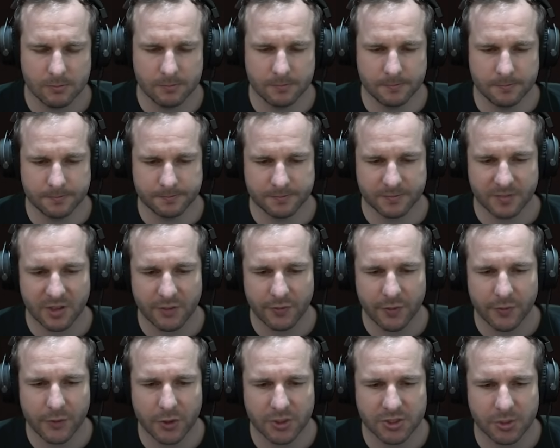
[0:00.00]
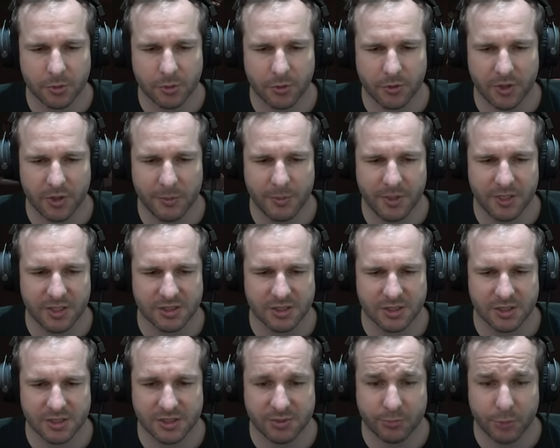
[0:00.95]
For the first 2 or 3
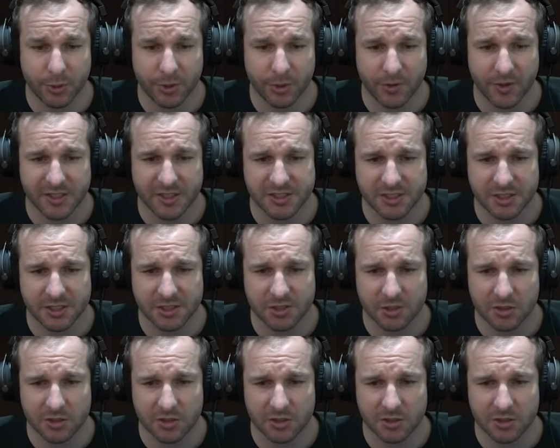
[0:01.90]
minutes, it's pretty crazy